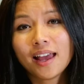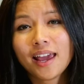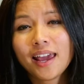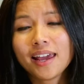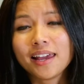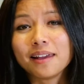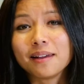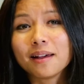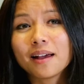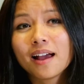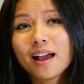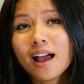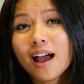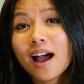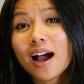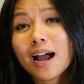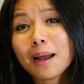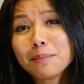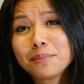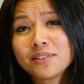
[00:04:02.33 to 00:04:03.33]
Hey,
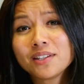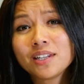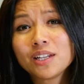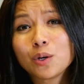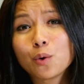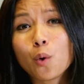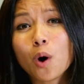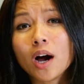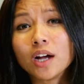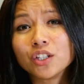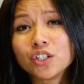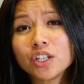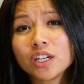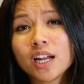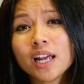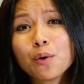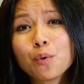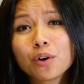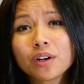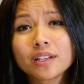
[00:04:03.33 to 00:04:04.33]
I'm Cindy Quach,
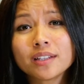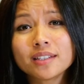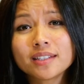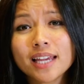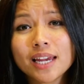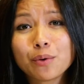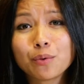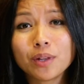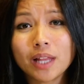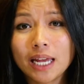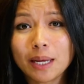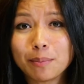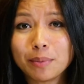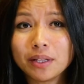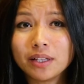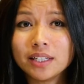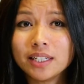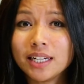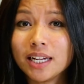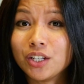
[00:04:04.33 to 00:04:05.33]
and I work in Site
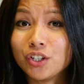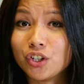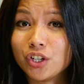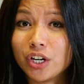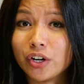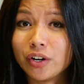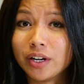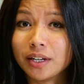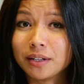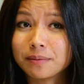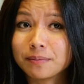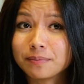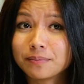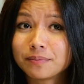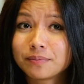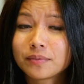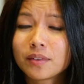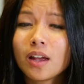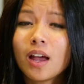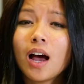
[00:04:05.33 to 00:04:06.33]
Reliability Engineering.
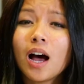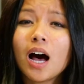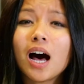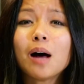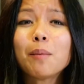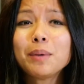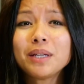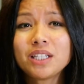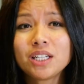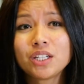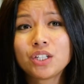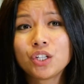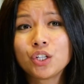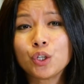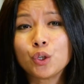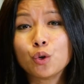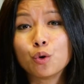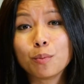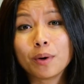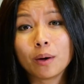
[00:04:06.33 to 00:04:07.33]
I'll be
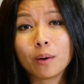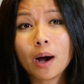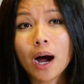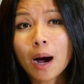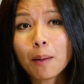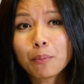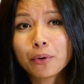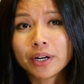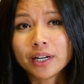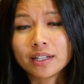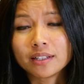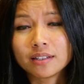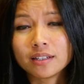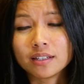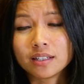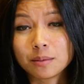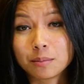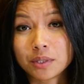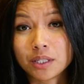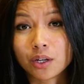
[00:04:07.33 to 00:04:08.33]
teaching you about operating
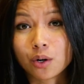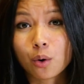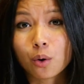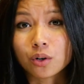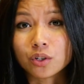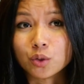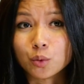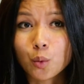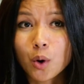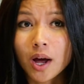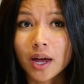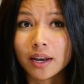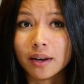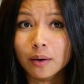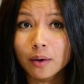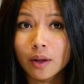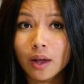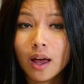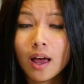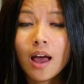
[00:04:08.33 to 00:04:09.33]
systems in Course
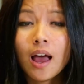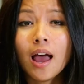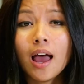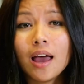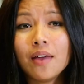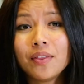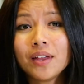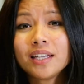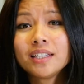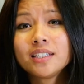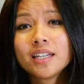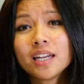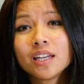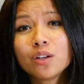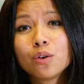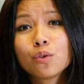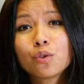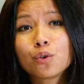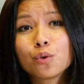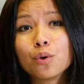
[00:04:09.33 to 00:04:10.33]
1, and then
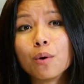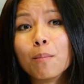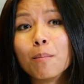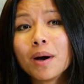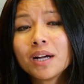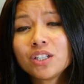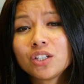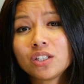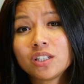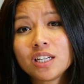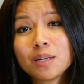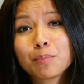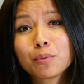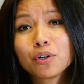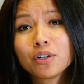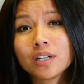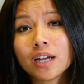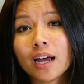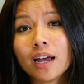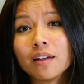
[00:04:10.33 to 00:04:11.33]
take you through a much
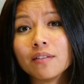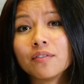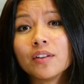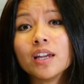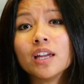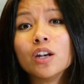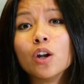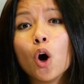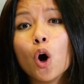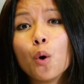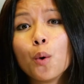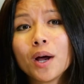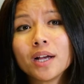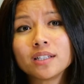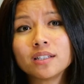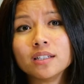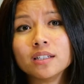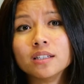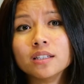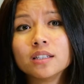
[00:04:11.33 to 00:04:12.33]
deeper dive in
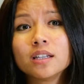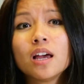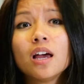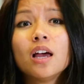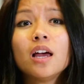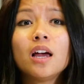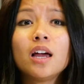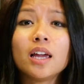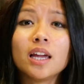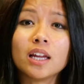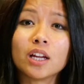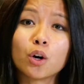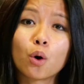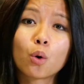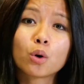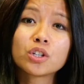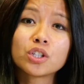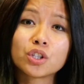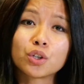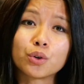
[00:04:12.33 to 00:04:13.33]
OSs in
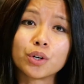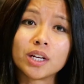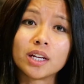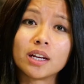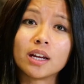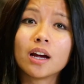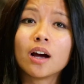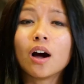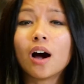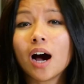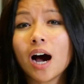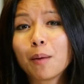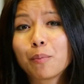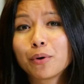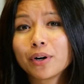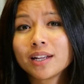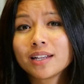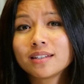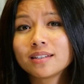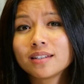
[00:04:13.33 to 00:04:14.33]
Course 3,
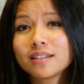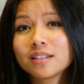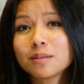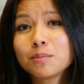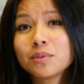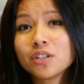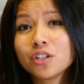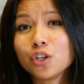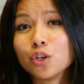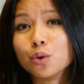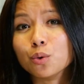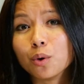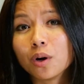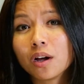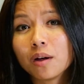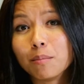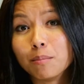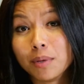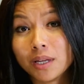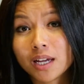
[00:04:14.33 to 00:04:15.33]
Operating Systems and
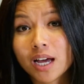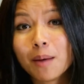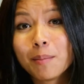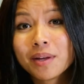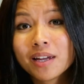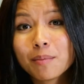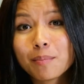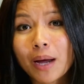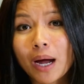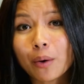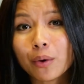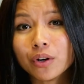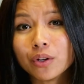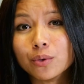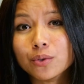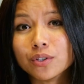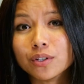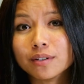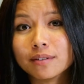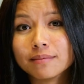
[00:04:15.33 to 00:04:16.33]
You, Becoming a Power
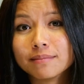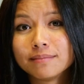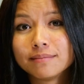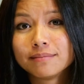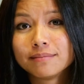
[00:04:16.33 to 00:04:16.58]
User.